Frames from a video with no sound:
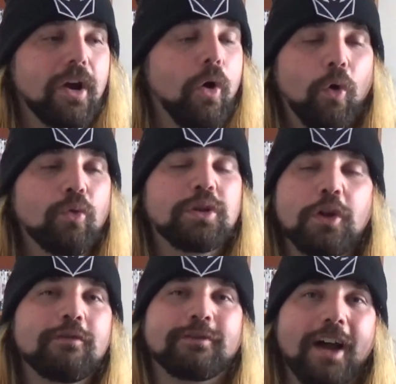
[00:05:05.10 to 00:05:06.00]
All
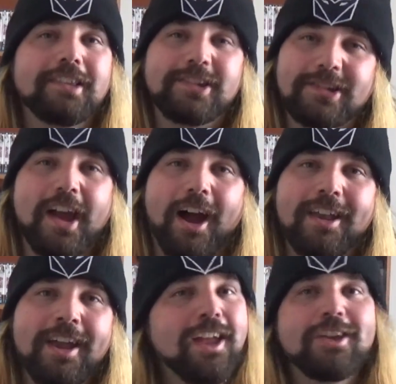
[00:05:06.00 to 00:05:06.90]
you've done,
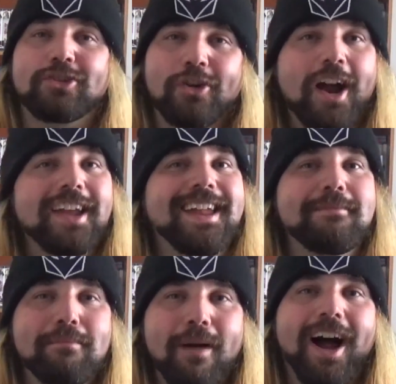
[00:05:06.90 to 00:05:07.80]
son, is try and get
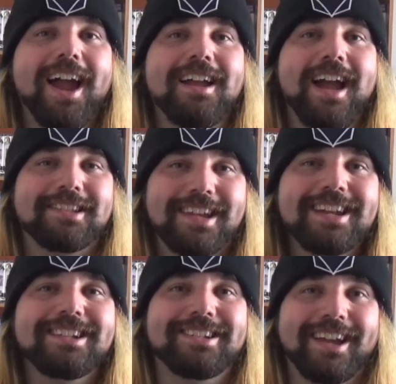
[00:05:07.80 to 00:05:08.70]
my
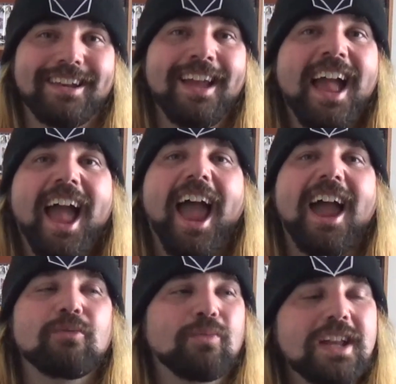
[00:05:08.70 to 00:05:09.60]
attention.
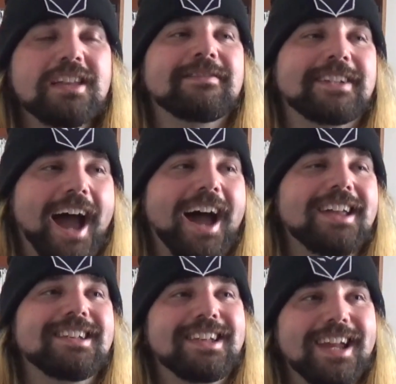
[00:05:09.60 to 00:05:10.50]
And when you've
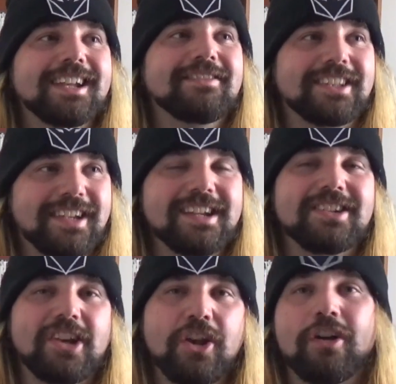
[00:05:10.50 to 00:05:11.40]
garnered negative
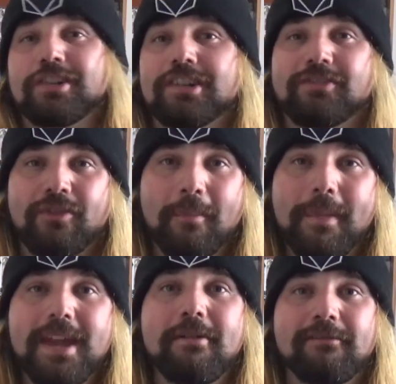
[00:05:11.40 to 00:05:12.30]
attention, not just from
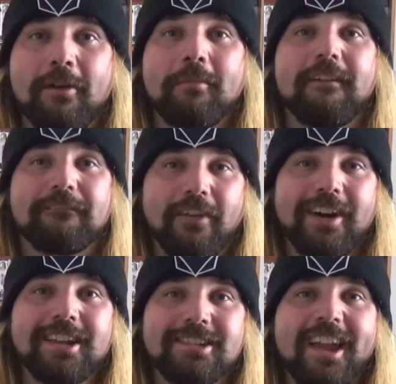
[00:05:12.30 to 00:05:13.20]
me, but from my
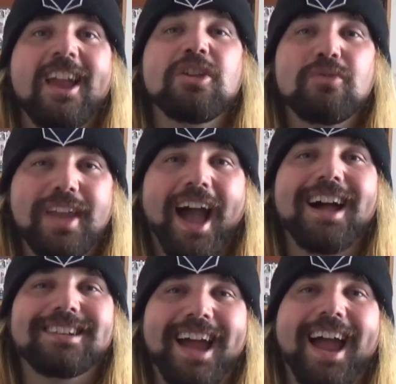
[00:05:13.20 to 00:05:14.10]
friends, you
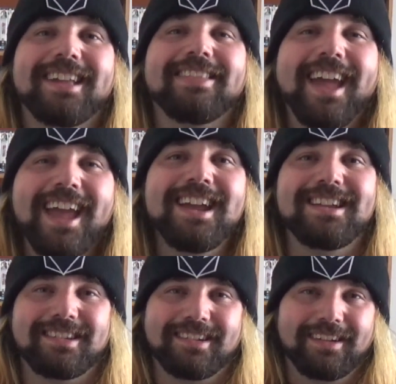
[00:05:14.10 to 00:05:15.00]
can't take the
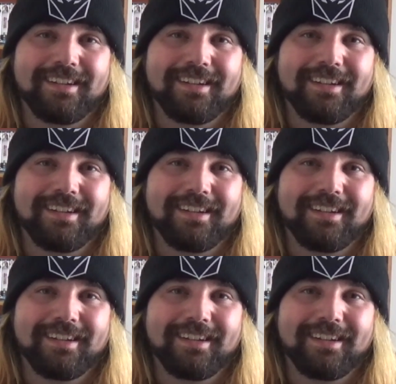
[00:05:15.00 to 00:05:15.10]
heat.